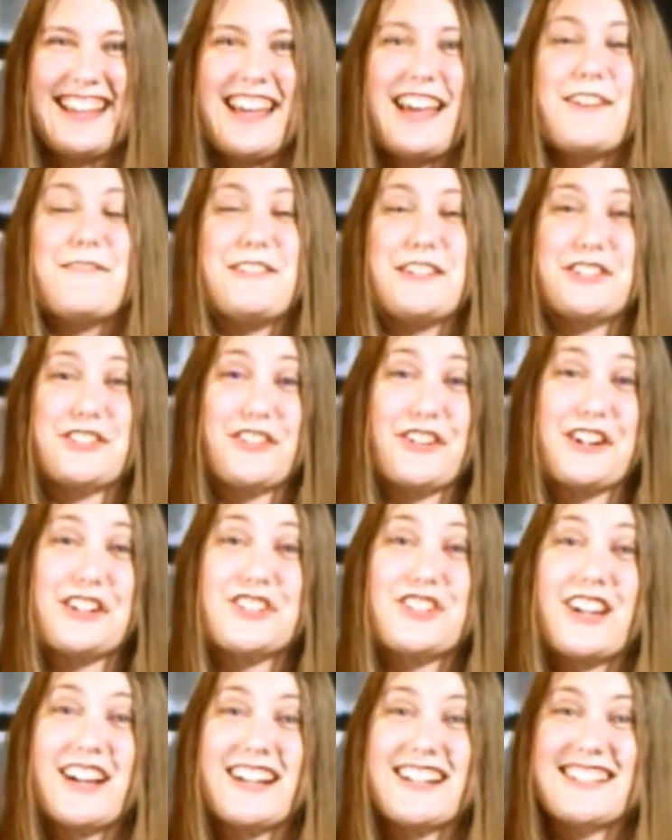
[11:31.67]
Be sure to
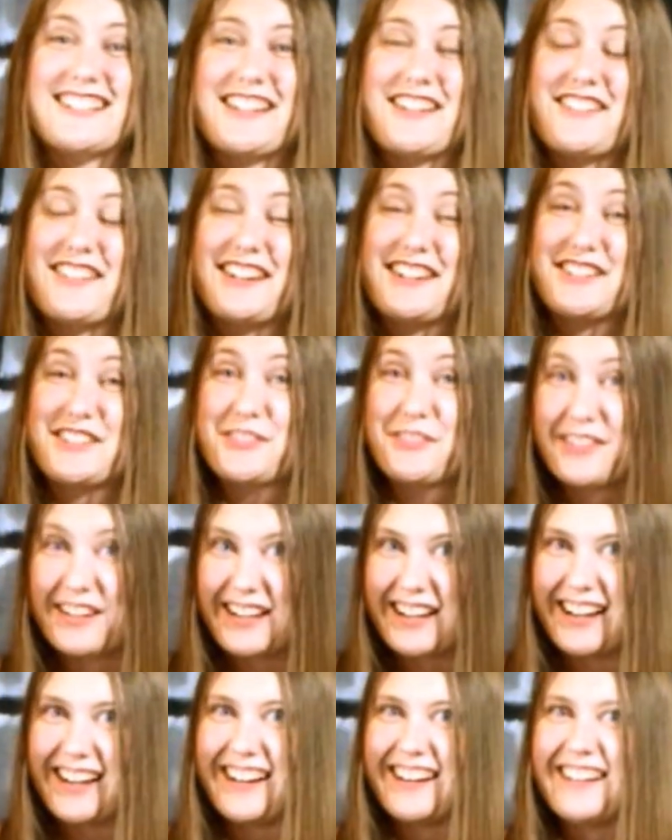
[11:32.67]
check us out on
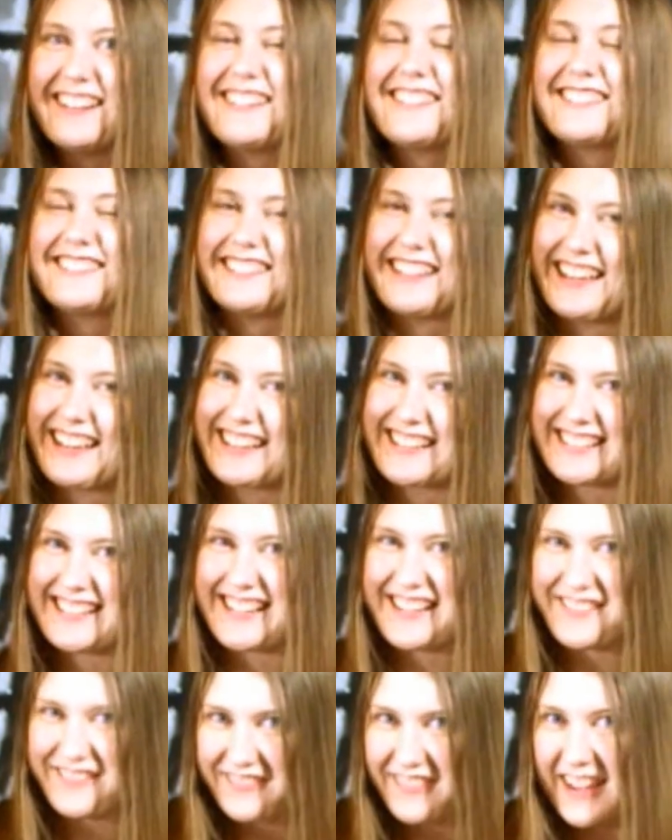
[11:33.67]
Twitter, like us
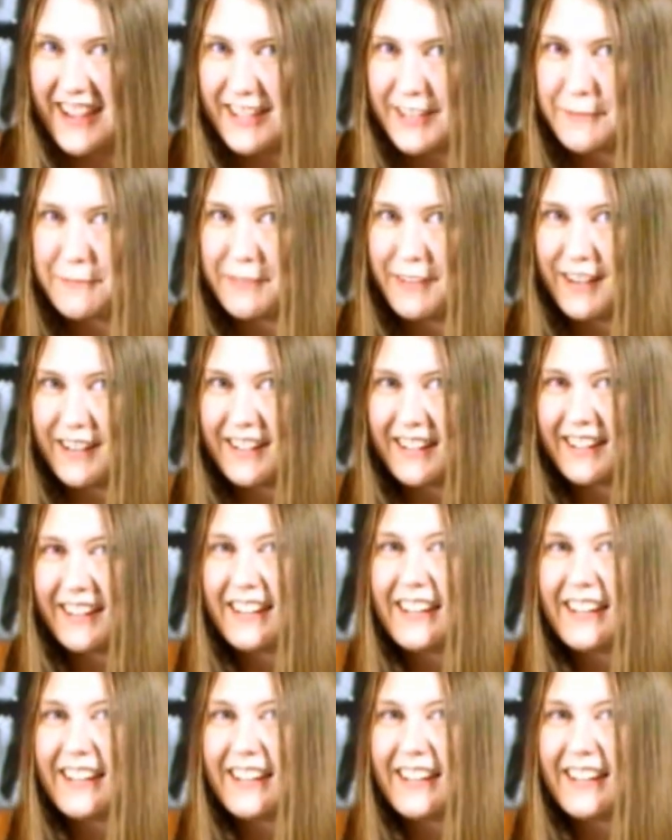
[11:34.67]
on Facebook,